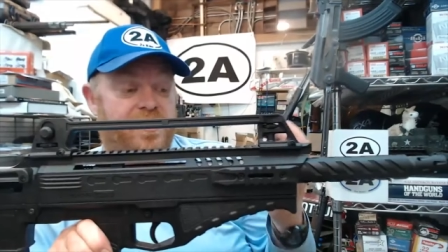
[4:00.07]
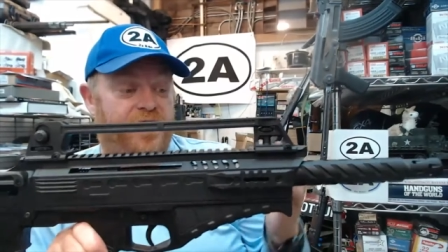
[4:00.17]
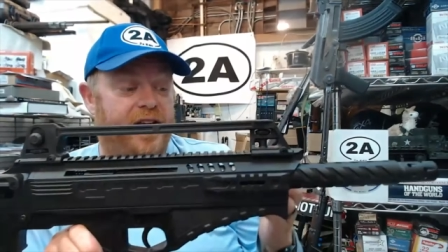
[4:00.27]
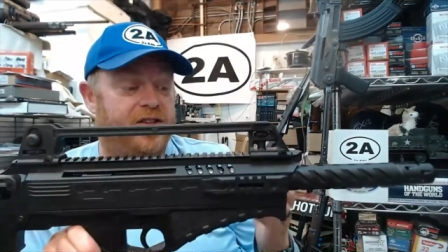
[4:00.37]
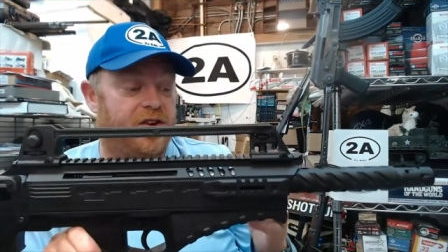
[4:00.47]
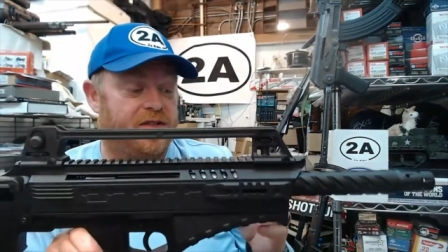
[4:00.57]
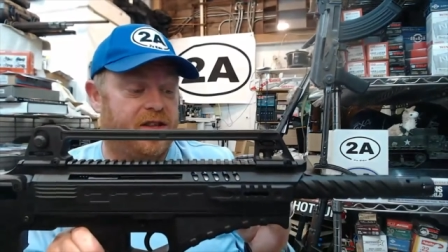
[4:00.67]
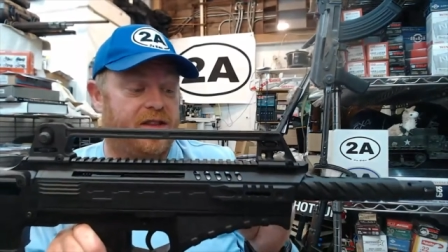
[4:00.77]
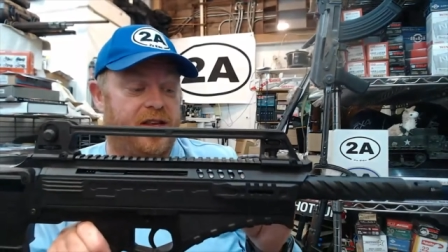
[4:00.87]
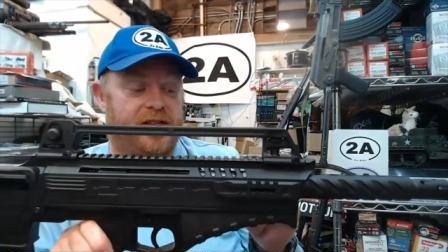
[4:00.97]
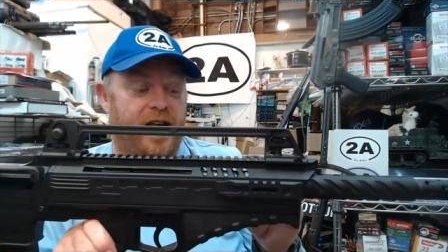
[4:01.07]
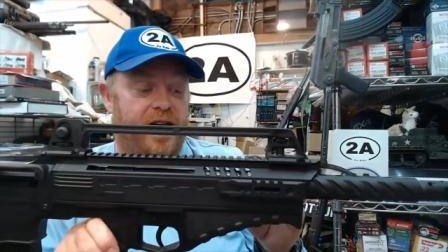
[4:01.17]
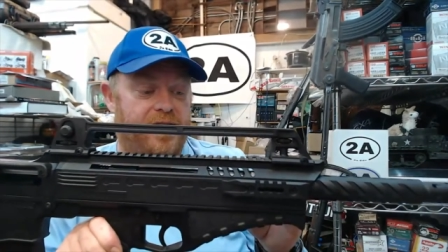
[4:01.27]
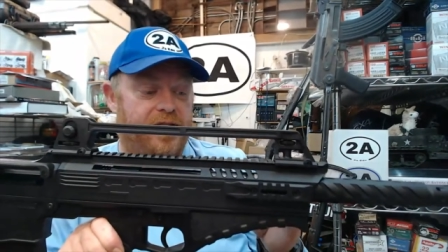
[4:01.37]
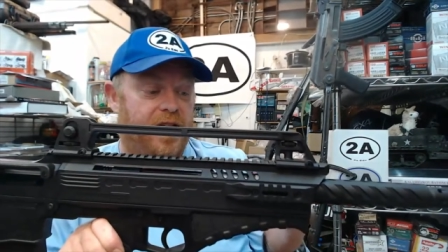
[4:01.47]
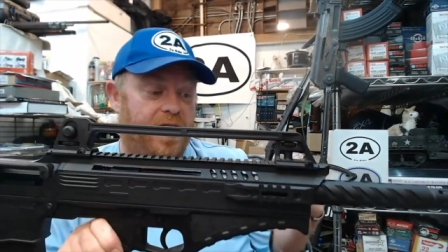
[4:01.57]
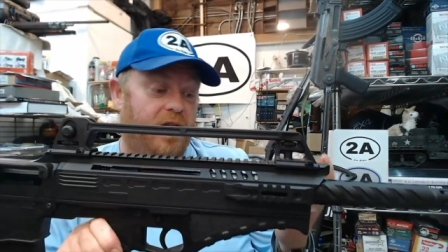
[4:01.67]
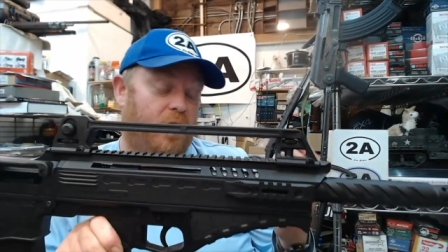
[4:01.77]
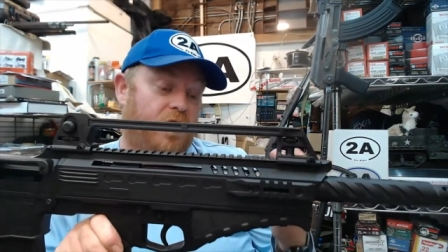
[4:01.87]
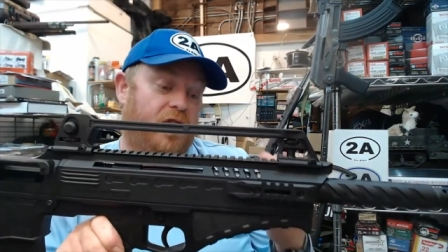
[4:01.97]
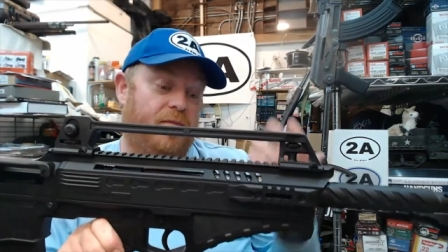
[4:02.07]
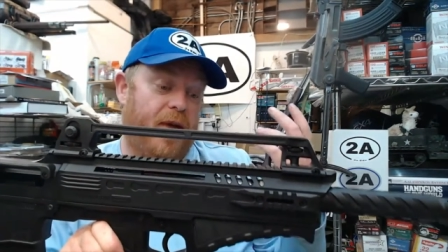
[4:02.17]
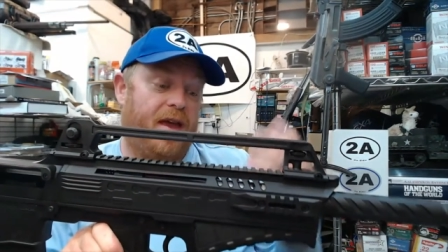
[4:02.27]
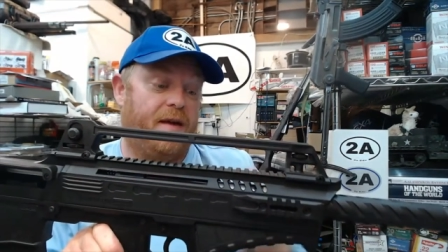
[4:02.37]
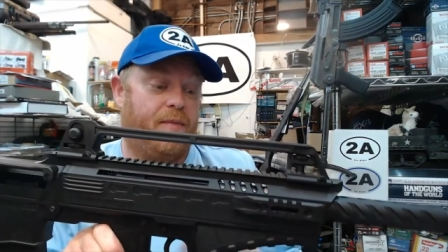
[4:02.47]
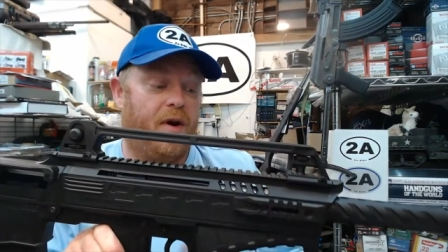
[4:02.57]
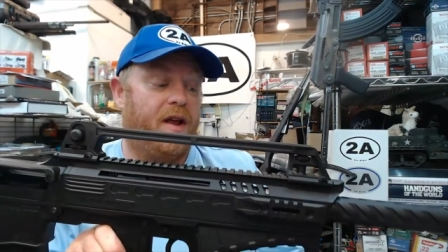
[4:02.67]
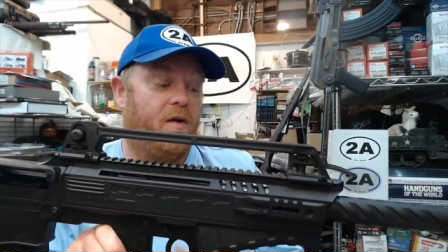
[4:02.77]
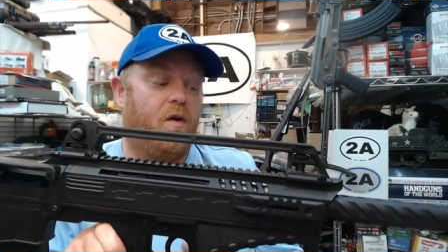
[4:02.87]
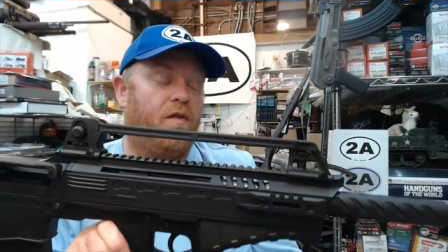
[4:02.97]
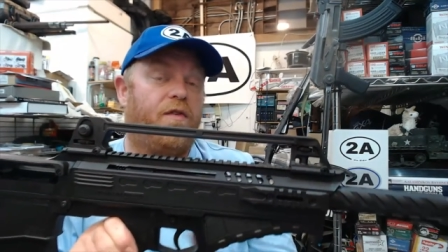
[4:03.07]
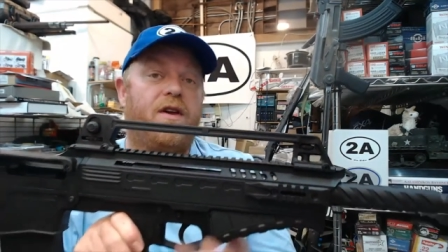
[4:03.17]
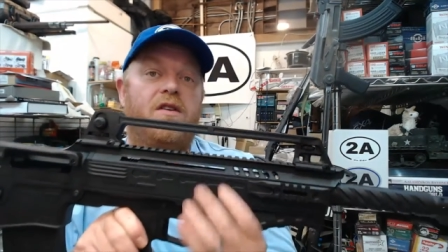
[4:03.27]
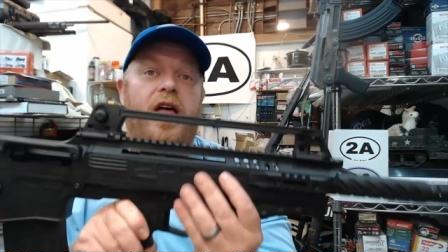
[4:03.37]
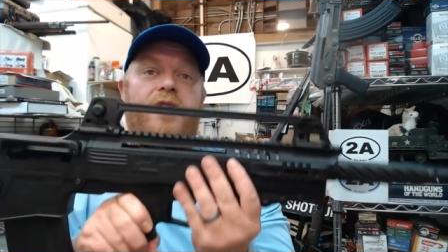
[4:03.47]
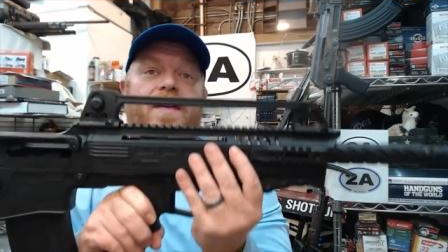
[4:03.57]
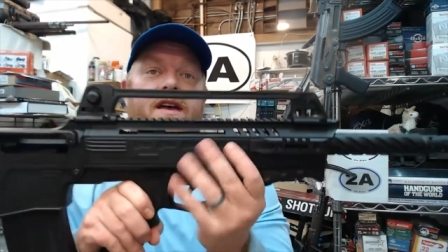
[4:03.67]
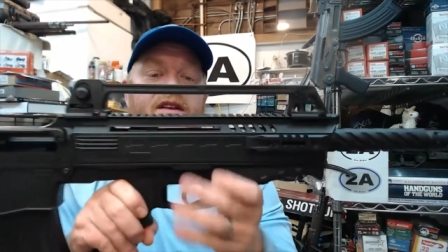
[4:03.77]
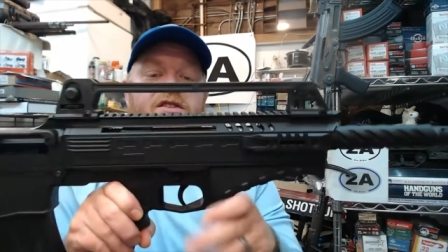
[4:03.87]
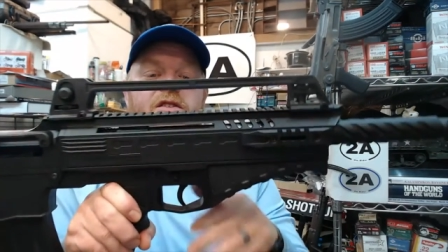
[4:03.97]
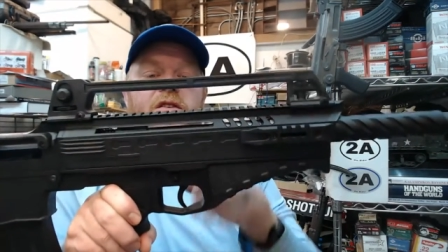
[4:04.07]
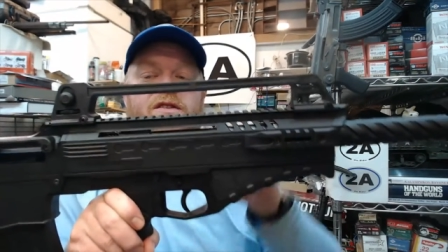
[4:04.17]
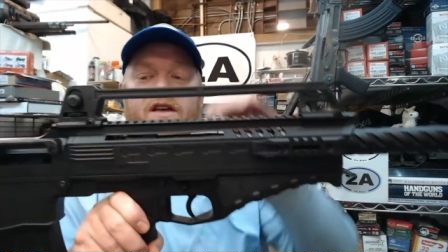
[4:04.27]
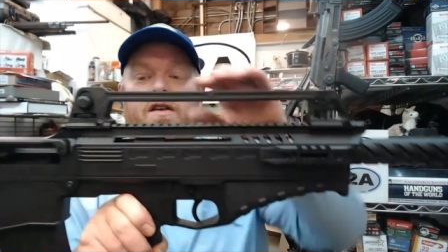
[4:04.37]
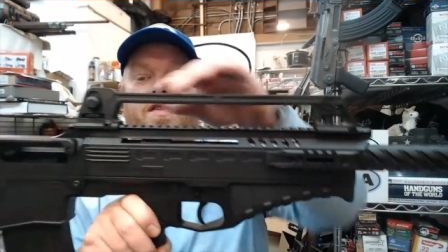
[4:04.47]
features that this has, which could make it pretty cool for you left-handed shooters out